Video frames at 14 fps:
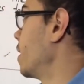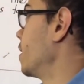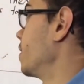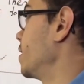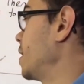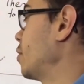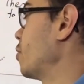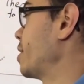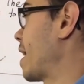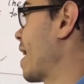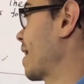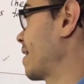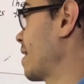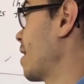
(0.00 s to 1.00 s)
the sequence
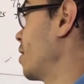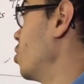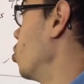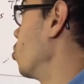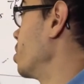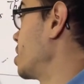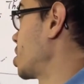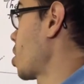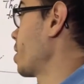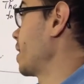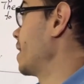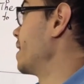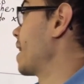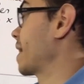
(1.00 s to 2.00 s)
xn with starting
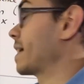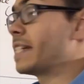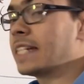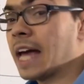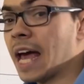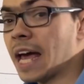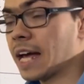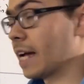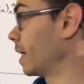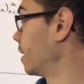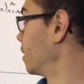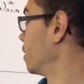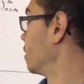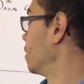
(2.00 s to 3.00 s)
index k
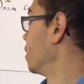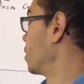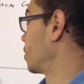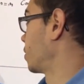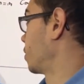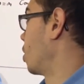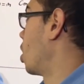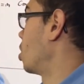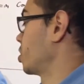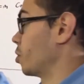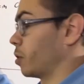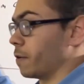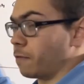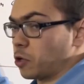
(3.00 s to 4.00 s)
also
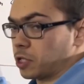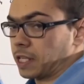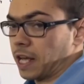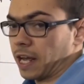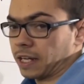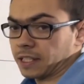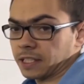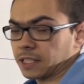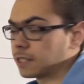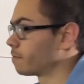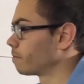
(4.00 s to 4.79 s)
converges to x.